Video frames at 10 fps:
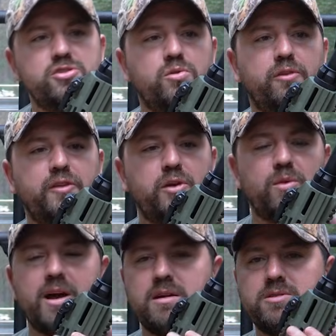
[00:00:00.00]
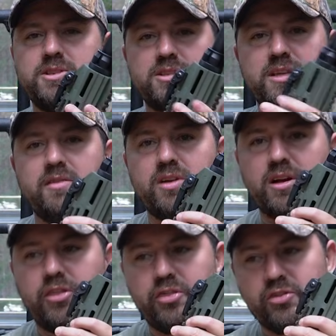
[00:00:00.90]
250 rounds, just give it
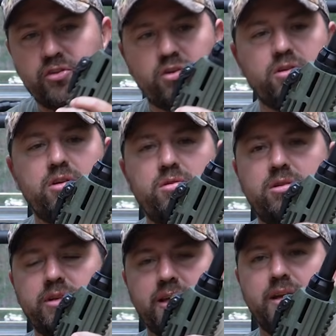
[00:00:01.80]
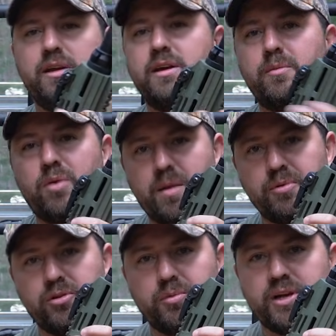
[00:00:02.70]
a thorough cleaning and a
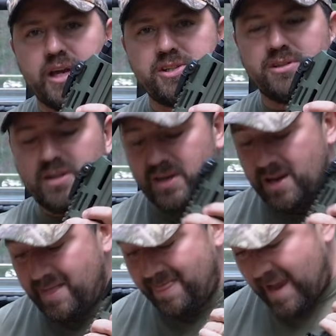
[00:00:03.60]
proper lubrication, and